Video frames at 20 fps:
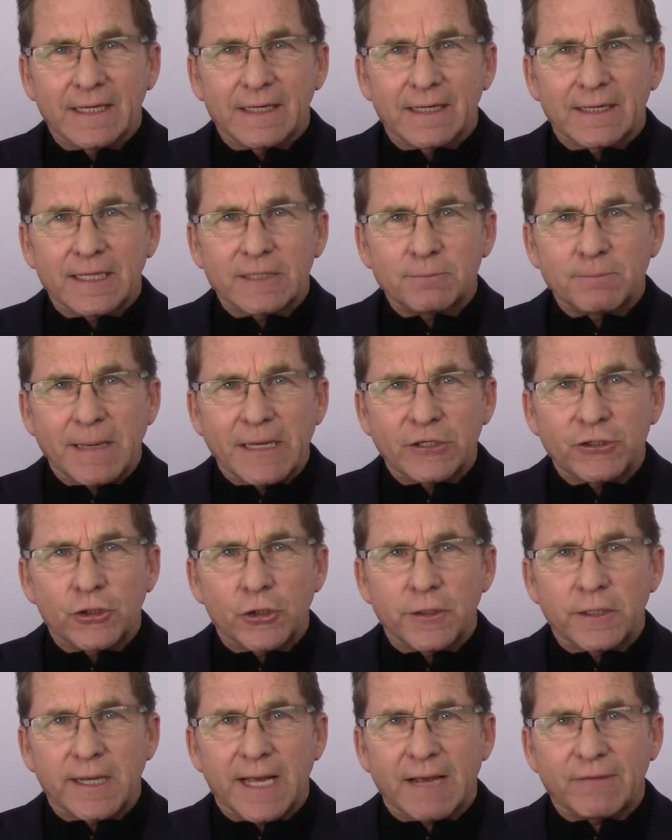let's make sure
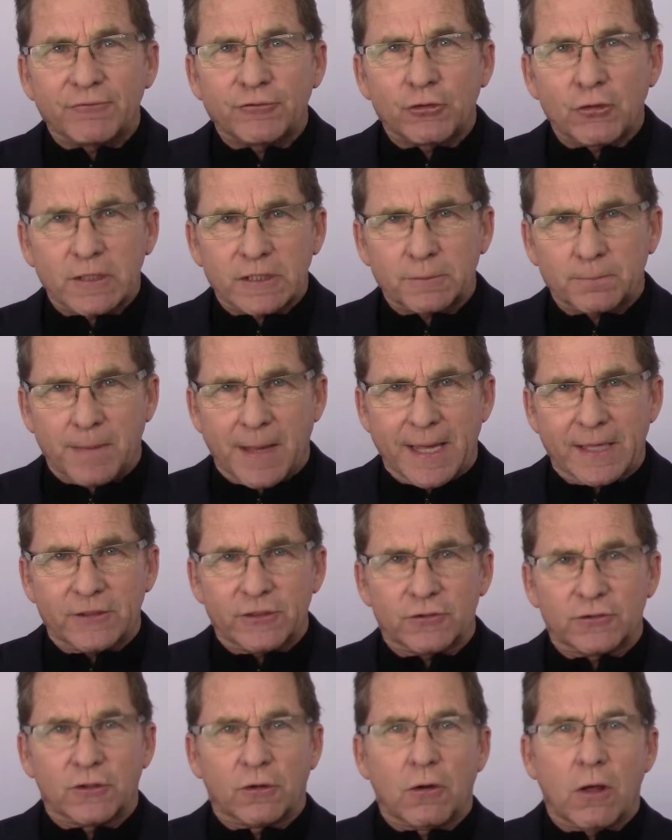you have trust
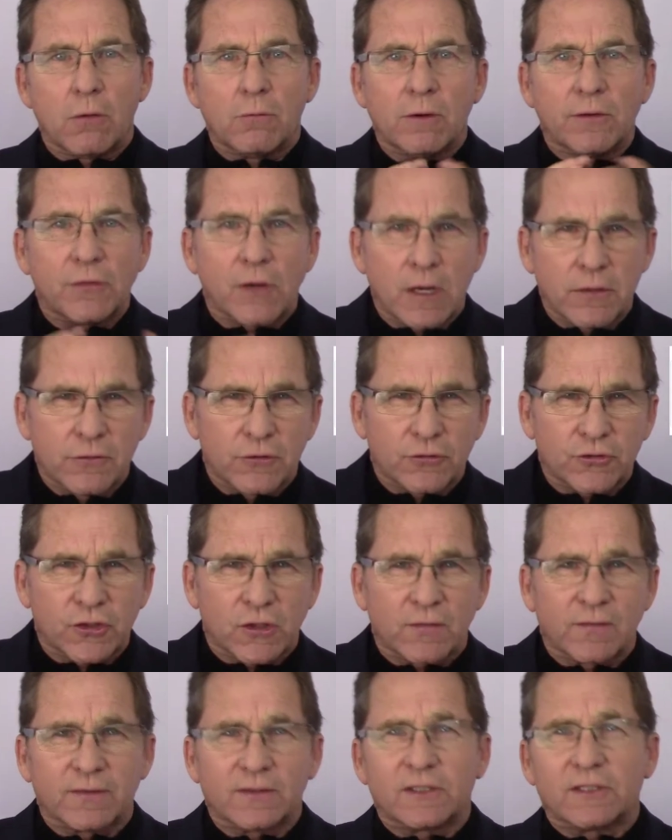badges along with other
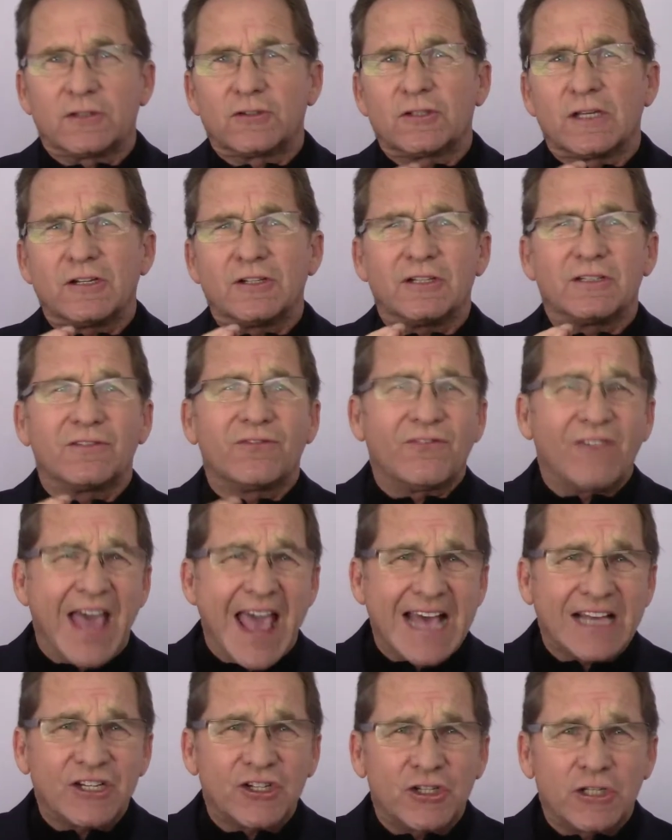services such as
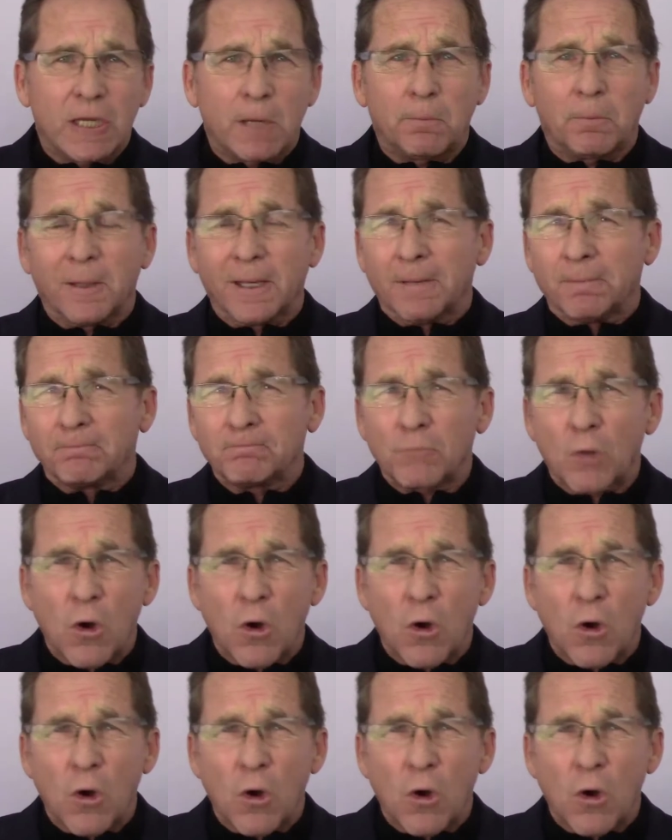fast shipping,